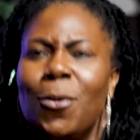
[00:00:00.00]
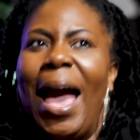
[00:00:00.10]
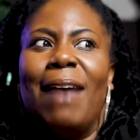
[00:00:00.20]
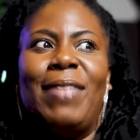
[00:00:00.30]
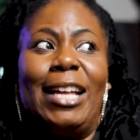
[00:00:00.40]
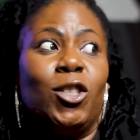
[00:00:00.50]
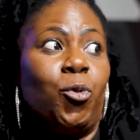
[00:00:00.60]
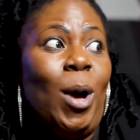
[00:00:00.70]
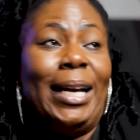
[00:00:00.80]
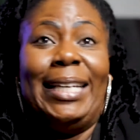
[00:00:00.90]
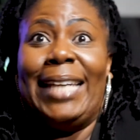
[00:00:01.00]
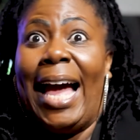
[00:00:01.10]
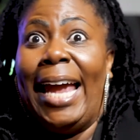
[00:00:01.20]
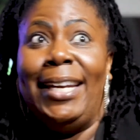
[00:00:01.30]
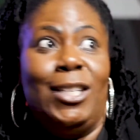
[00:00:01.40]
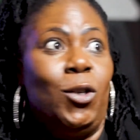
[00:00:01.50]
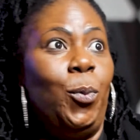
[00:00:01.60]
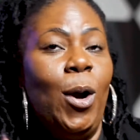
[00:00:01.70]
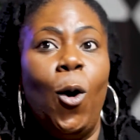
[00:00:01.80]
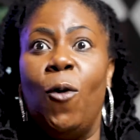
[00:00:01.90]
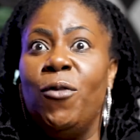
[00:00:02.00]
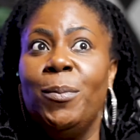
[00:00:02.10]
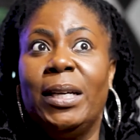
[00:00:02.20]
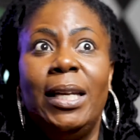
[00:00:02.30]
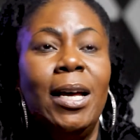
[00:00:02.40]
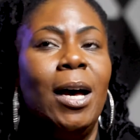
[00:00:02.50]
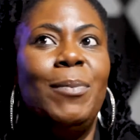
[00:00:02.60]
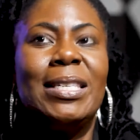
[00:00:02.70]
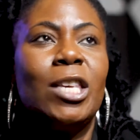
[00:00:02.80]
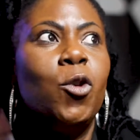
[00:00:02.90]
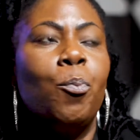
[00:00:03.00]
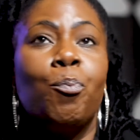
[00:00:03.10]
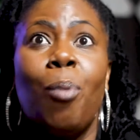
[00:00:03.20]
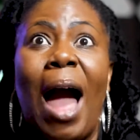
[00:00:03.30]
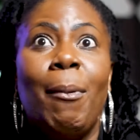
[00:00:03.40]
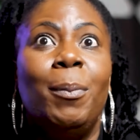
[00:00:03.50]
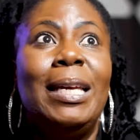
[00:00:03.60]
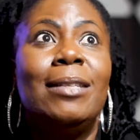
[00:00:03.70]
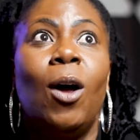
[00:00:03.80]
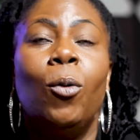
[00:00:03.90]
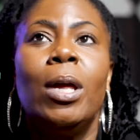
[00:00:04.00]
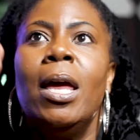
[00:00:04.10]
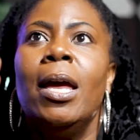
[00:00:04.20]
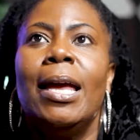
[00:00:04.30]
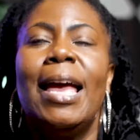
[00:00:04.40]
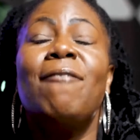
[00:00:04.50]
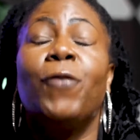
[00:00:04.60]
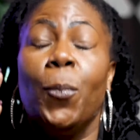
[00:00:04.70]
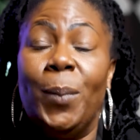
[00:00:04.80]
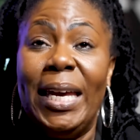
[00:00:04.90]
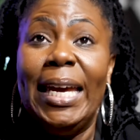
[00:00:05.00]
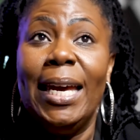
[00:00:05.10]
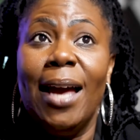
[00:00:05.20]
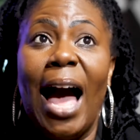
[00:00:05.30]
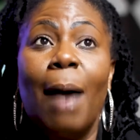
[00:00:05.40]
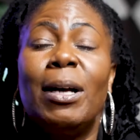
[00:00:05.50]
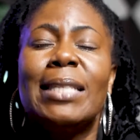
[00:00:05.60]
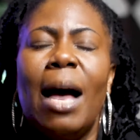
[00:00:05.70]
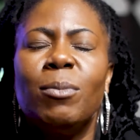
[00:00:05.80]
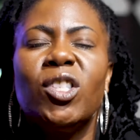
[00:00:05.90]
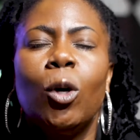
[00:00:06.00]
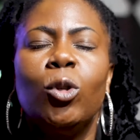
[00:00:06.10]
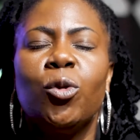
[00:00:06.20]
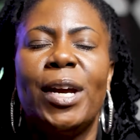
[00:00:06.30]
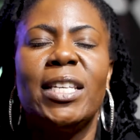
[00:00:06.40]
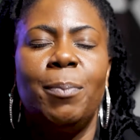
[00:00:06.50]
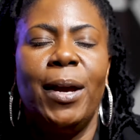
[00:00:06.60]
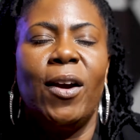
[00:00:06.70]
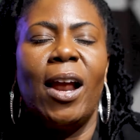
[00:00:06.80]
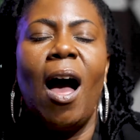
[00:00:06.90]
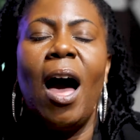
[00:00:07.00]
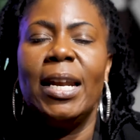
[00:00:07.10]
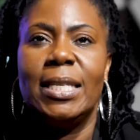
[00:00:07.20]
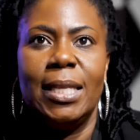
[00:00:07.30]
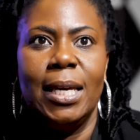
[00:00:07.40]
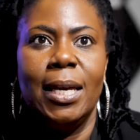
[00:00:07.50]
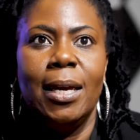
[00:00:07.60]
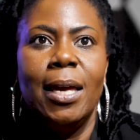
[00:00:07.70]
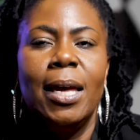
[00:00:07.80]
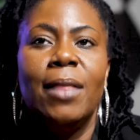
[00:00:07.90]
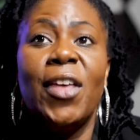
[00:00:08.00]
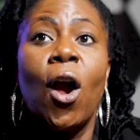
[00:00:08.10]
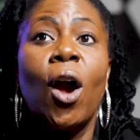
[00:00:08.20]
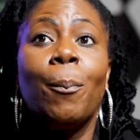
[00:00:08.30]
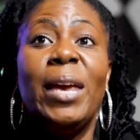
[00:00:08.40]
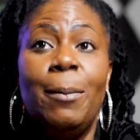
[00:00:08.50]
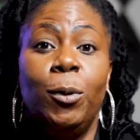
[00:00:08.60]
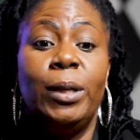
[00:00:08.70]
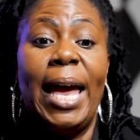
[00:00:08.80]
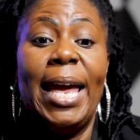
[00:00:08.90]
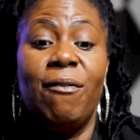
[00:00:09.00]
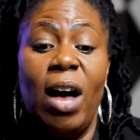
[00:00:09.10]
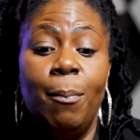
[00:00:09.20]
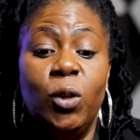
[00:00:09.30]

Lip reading: have that drunken night that you went home from the club. This you probably don't. And for me, because I'm so transparent, honestly, there are people that if I'm